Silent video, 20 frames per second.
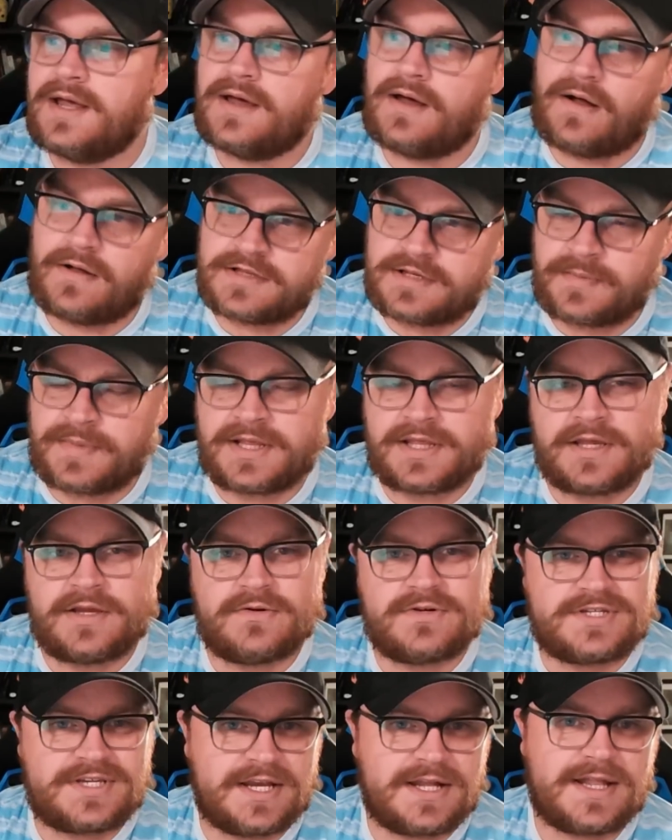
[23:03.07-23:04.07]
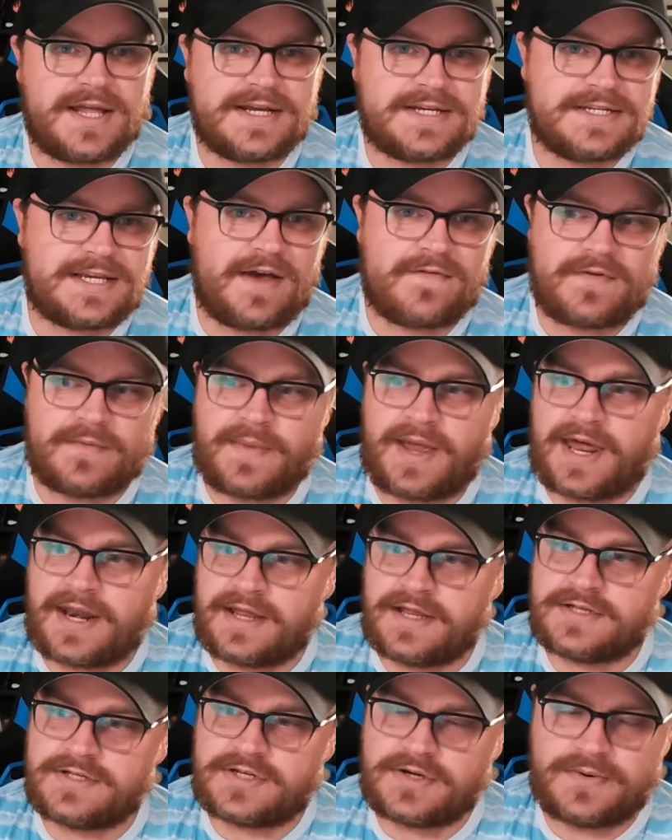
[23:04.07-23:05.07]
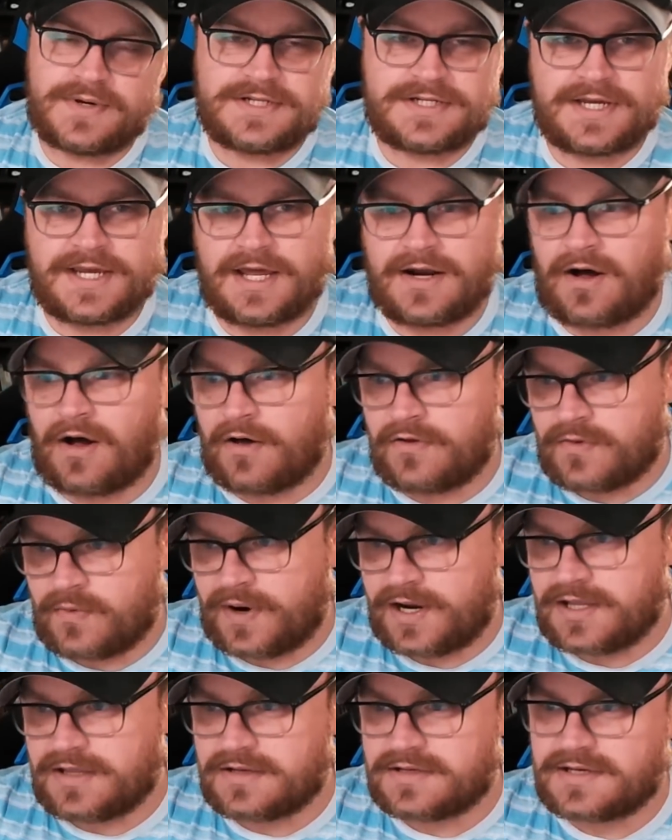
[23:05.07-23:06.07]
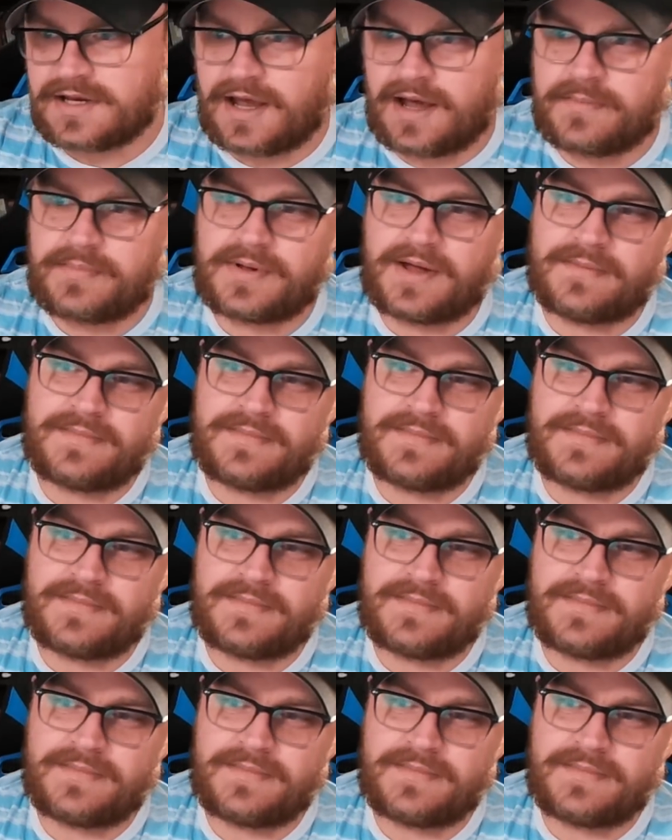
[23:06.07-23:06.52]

ultimately you sink like 7 mana into it to get all the way to the top.